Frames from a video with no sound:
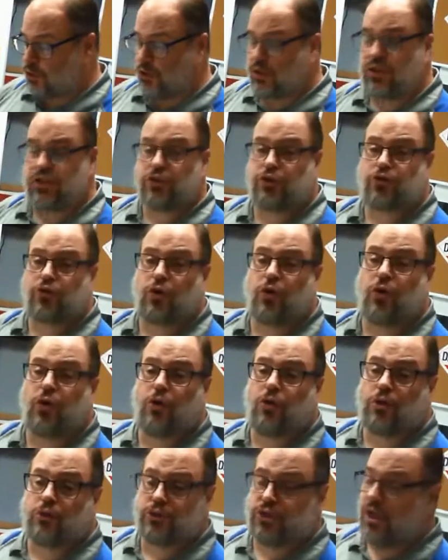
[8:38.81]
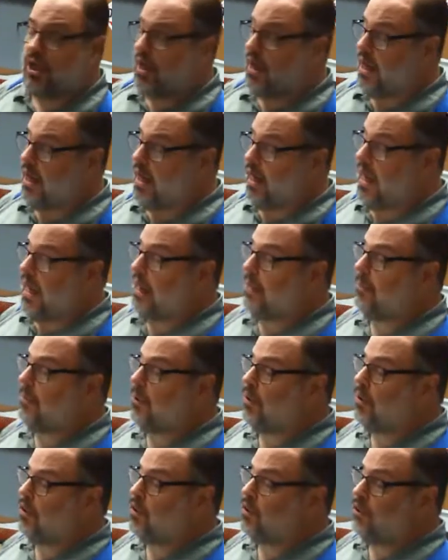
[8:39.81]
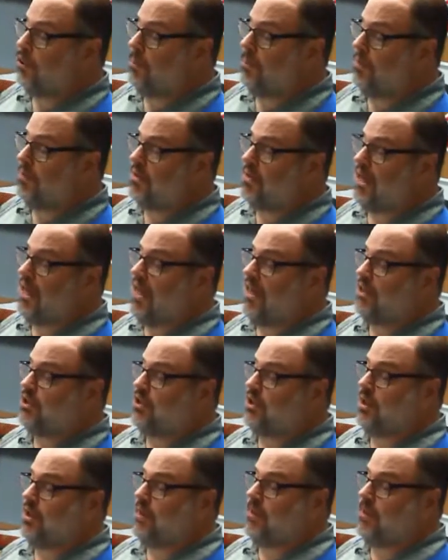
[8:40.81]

controls and personal protection.